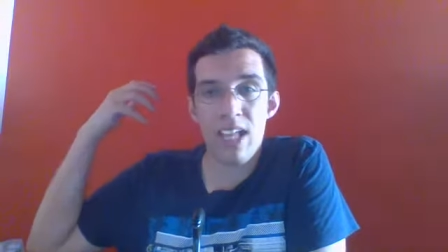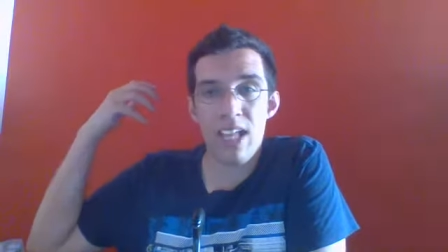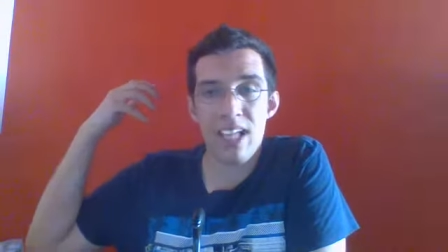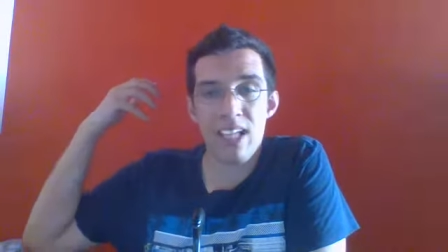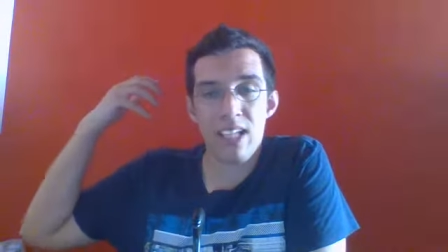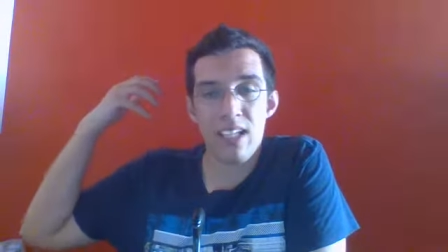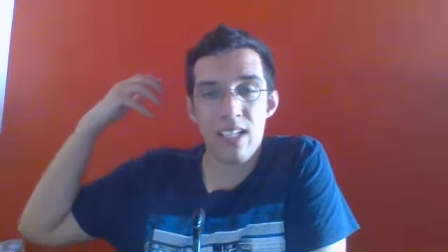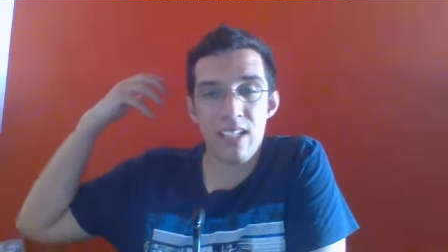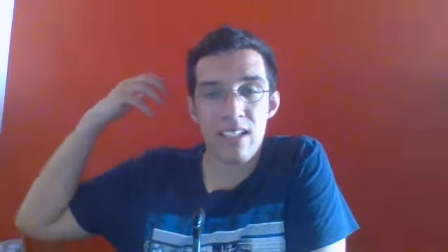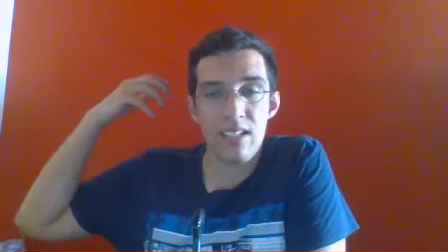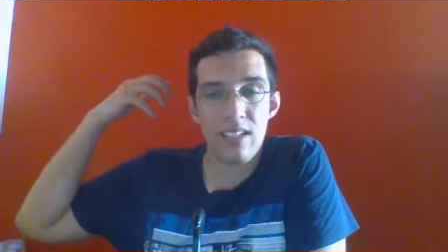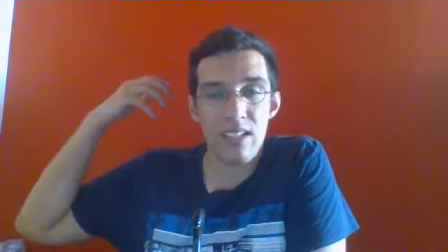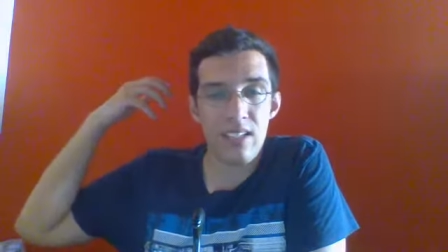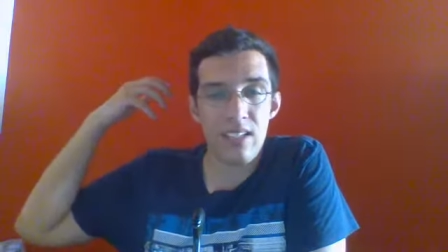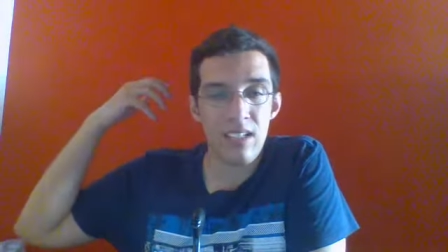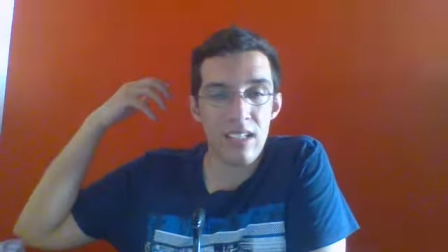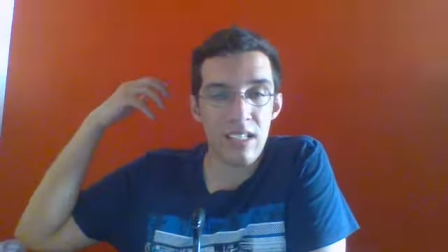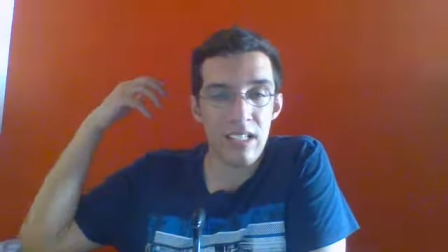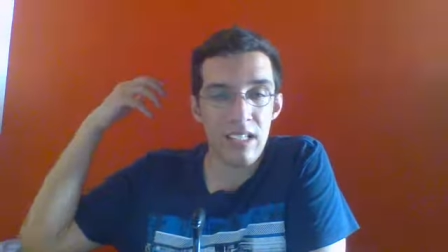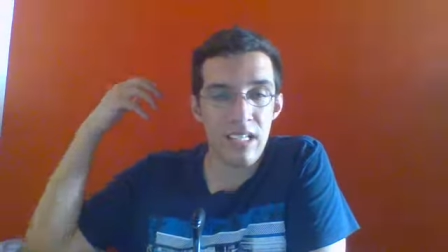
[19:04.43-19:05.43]
like
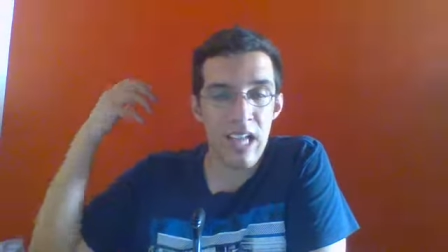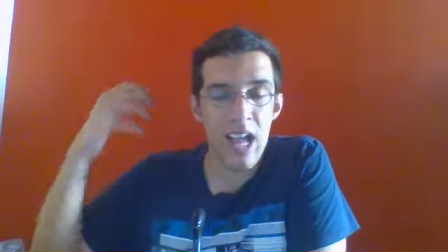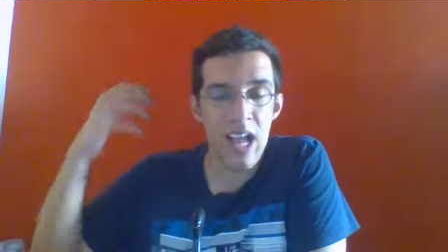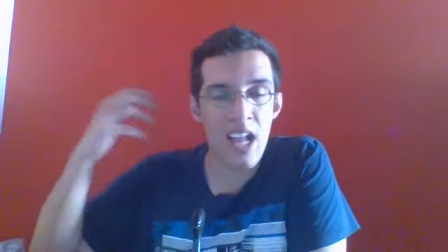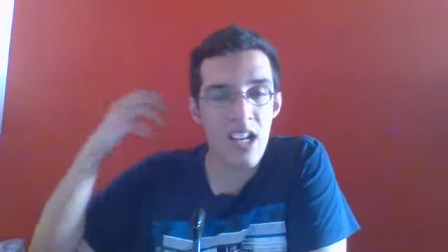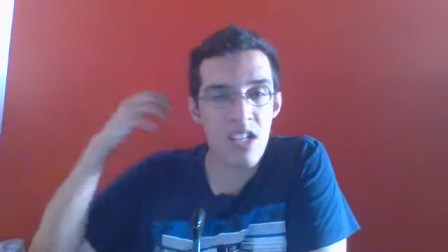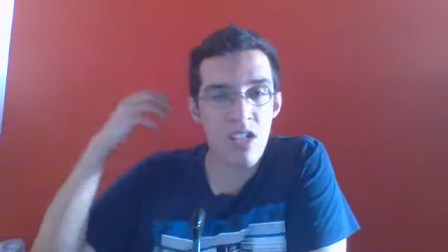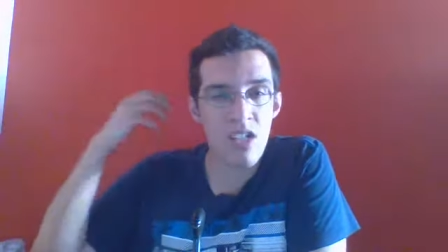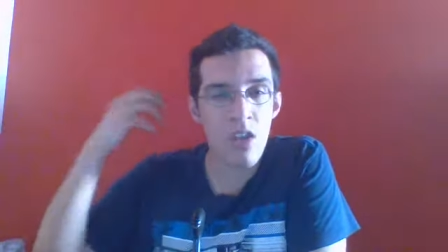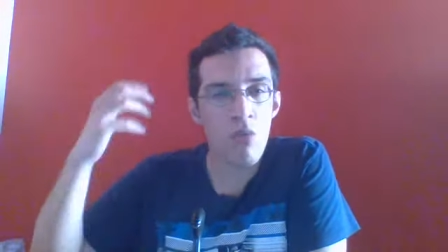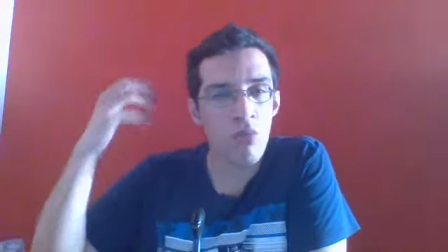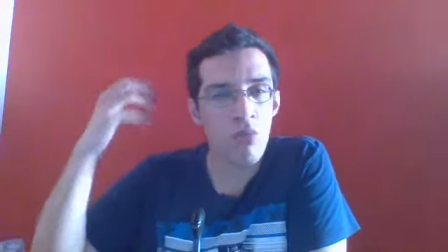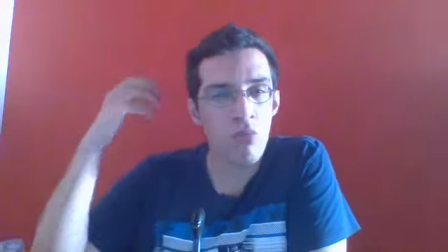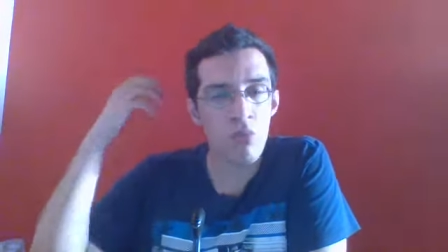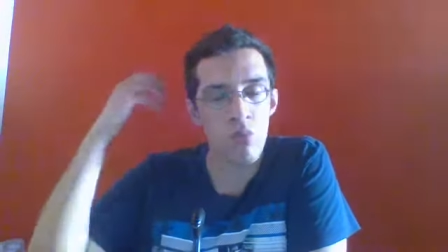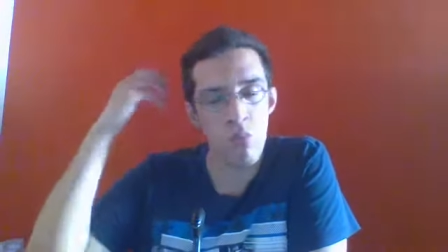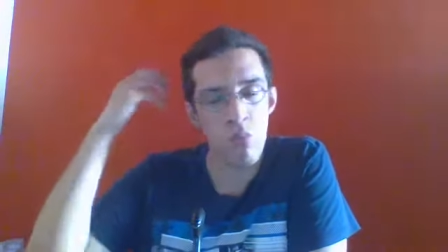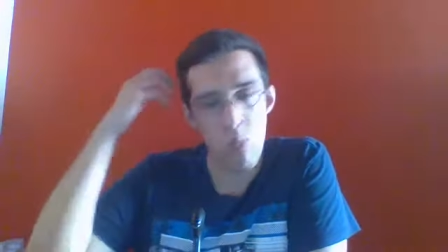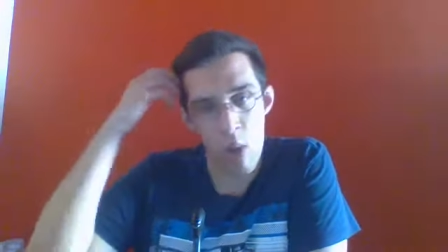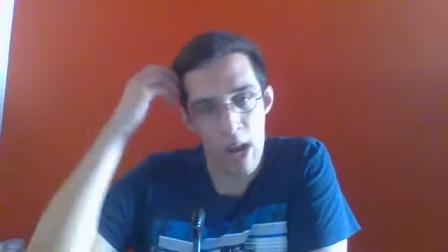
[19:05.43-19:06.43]
God
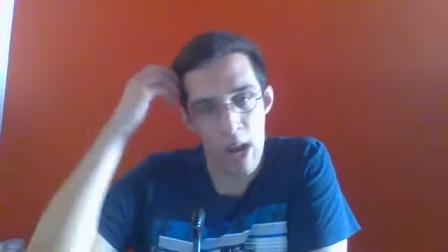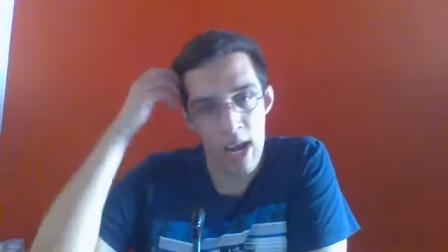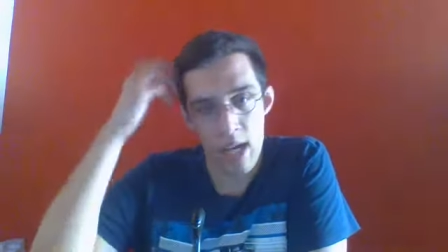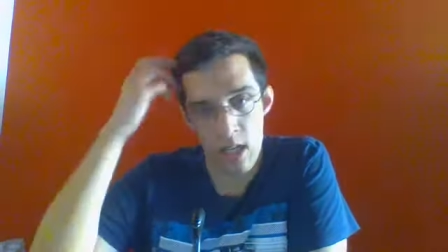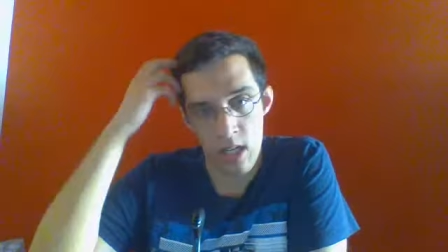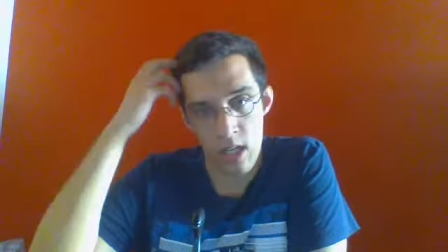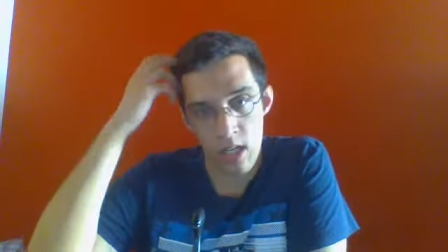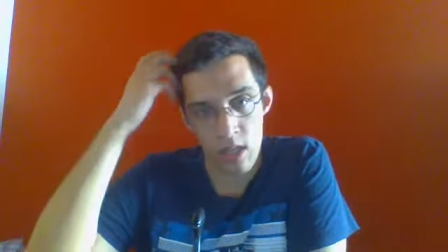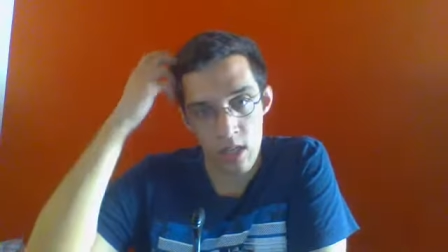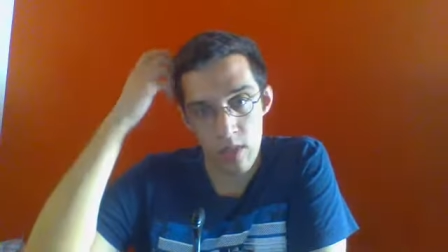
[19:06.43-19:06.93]
knows when.